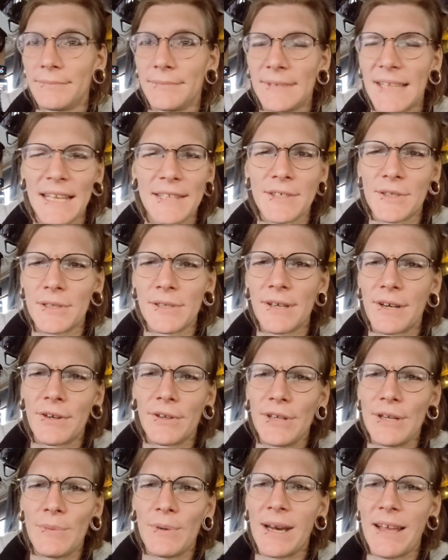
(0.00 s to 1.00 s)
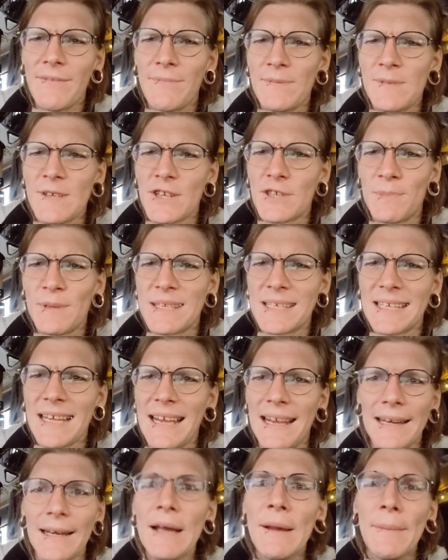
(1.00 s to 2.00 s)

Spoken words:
That's literally what I've just been saying.